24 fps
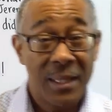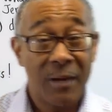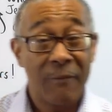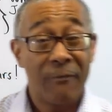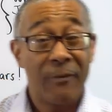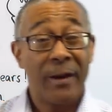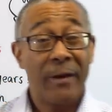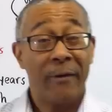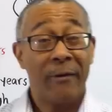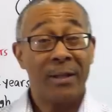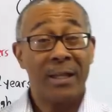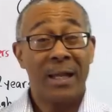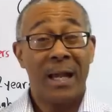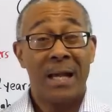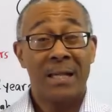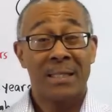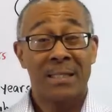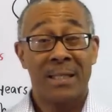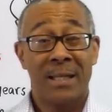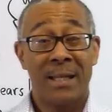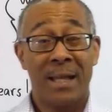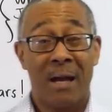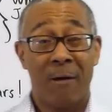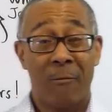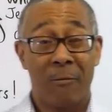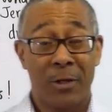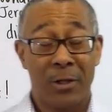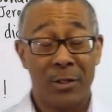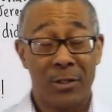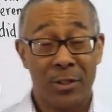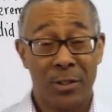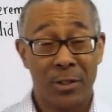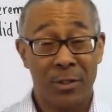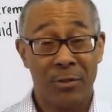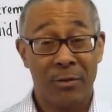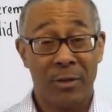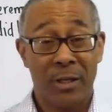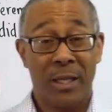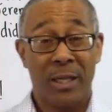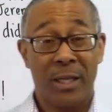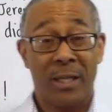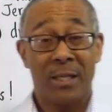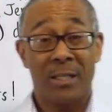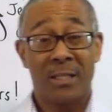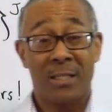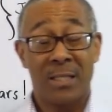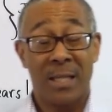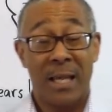The very last thing I want to do
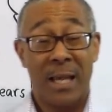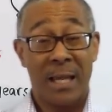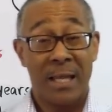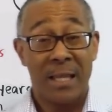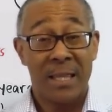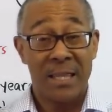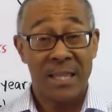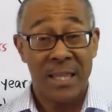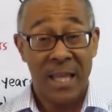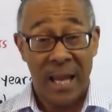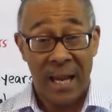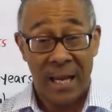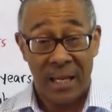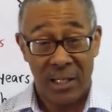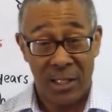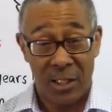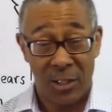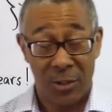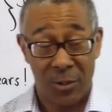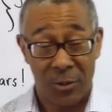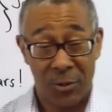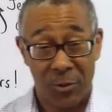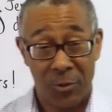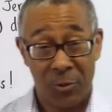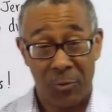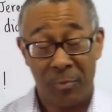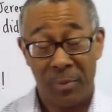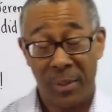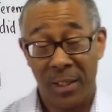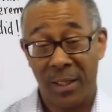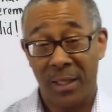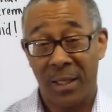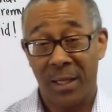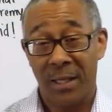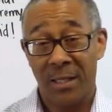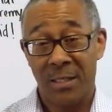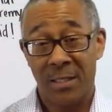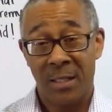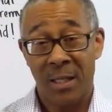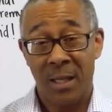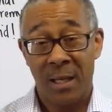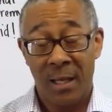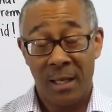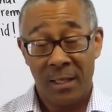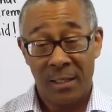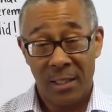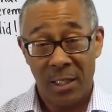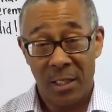is say thank you
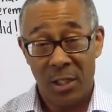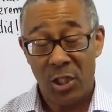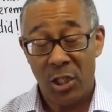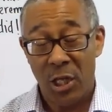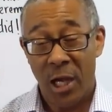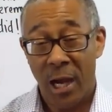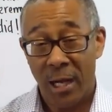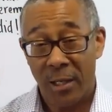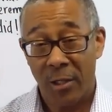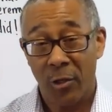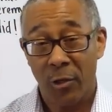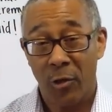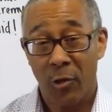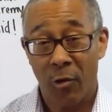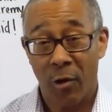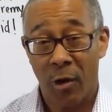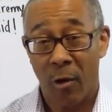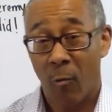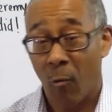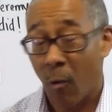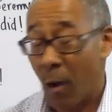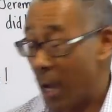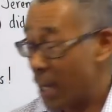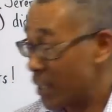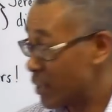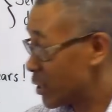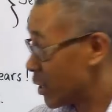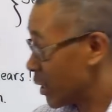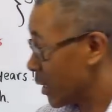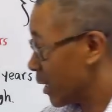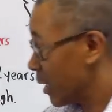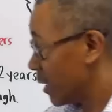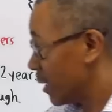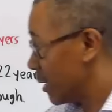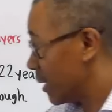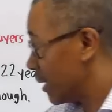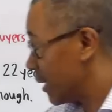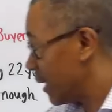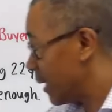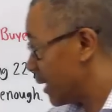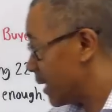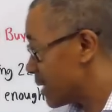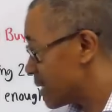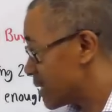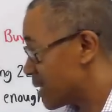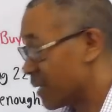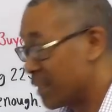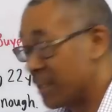because the channel you are watching
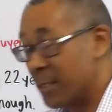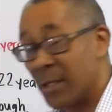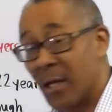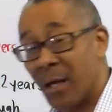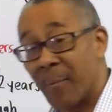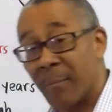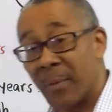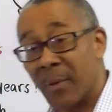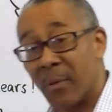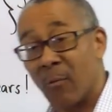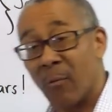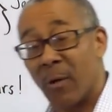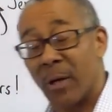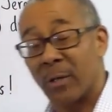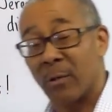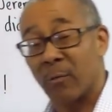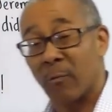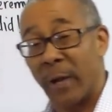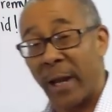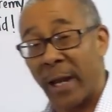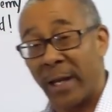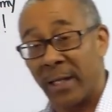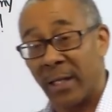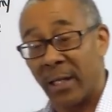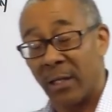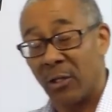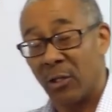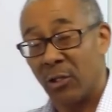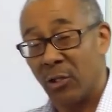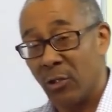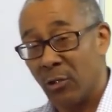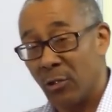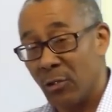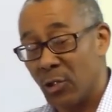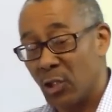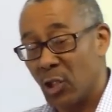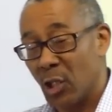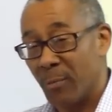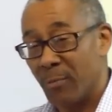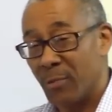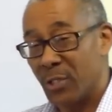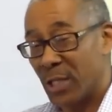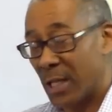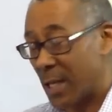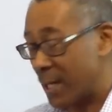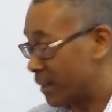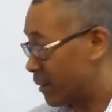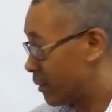is the number one rated
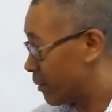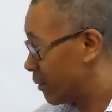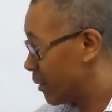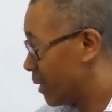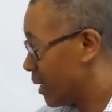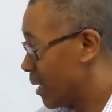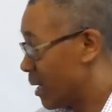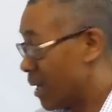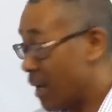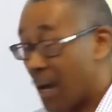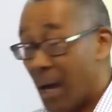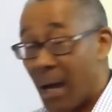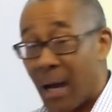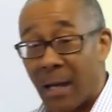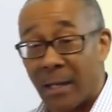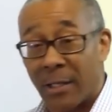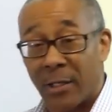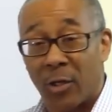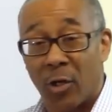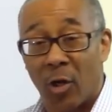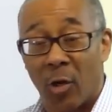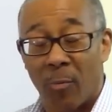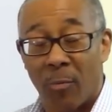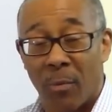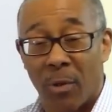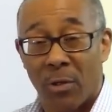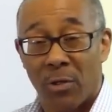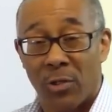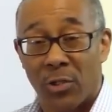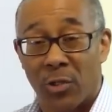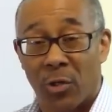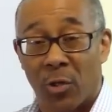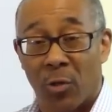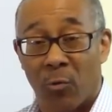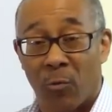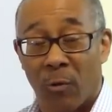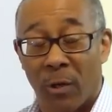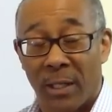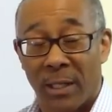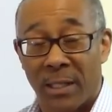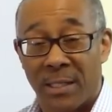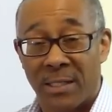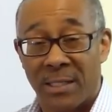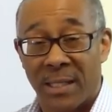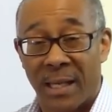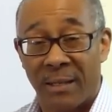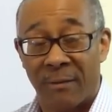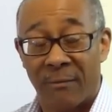YouTube channel on commercial real
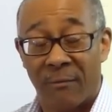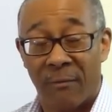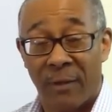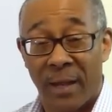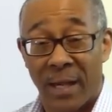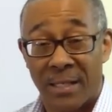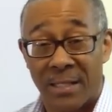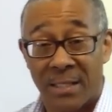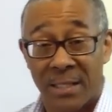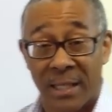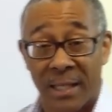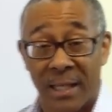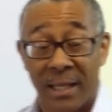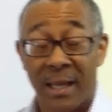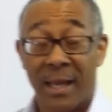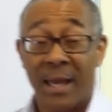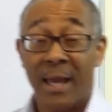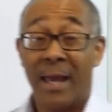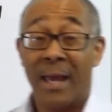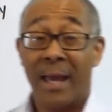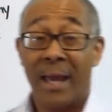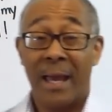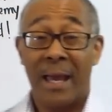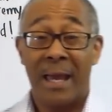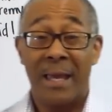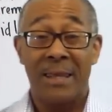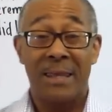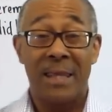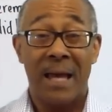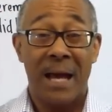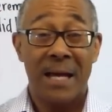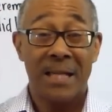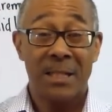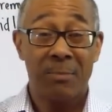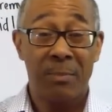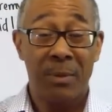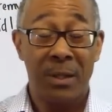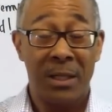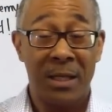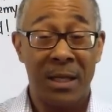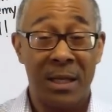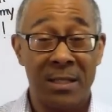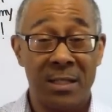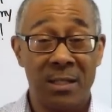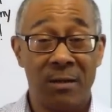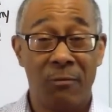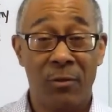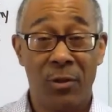estate investing and that's
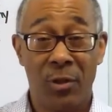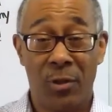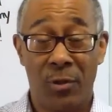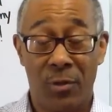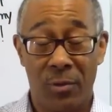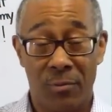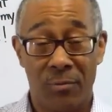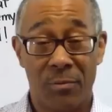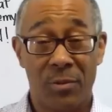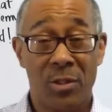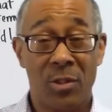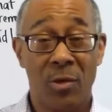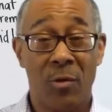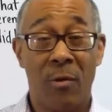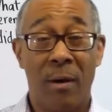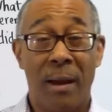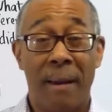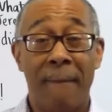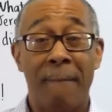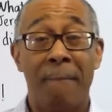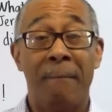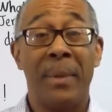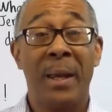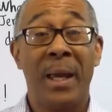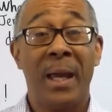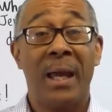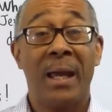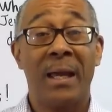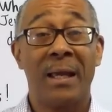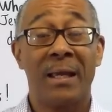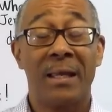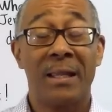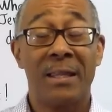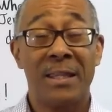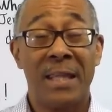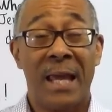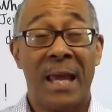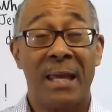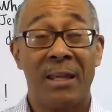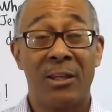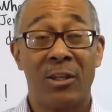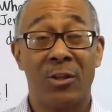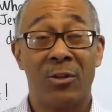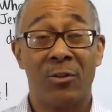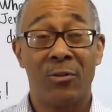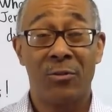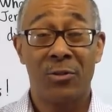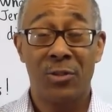because of you. So a big
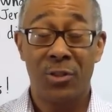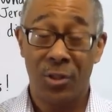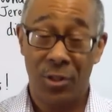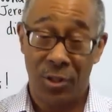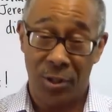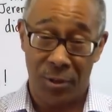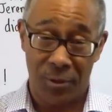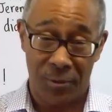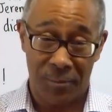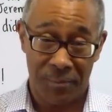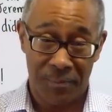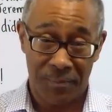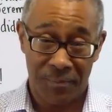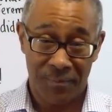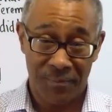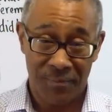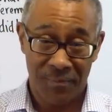thank you to you.